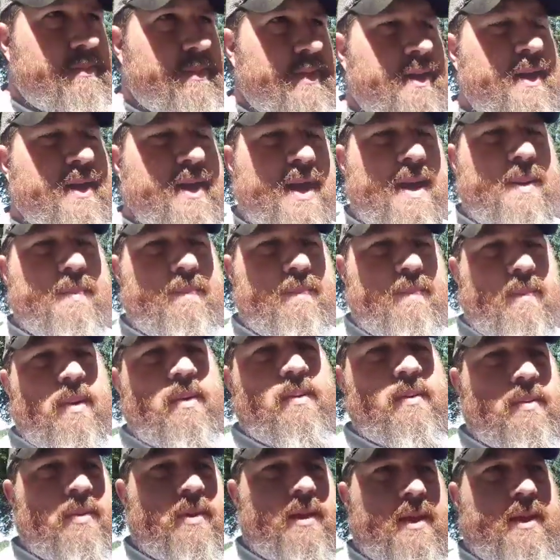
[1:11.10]
keep
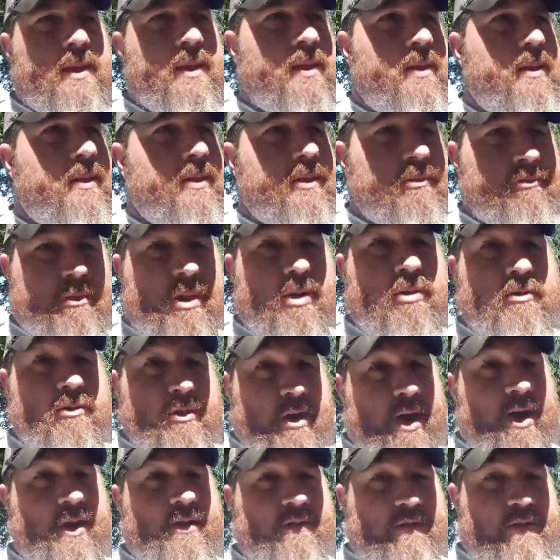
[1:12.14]
the road
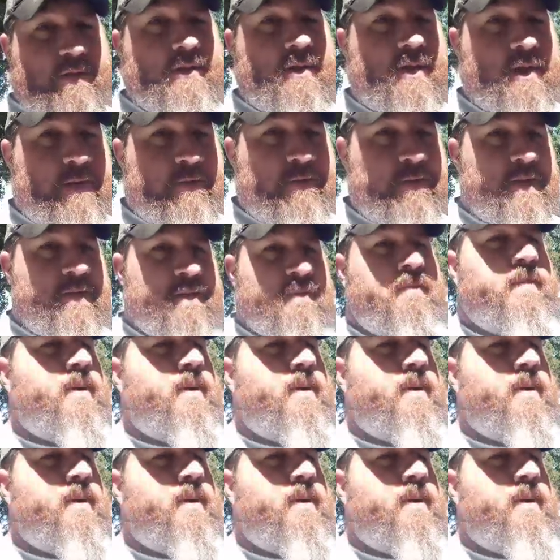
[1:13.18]
rash off of them.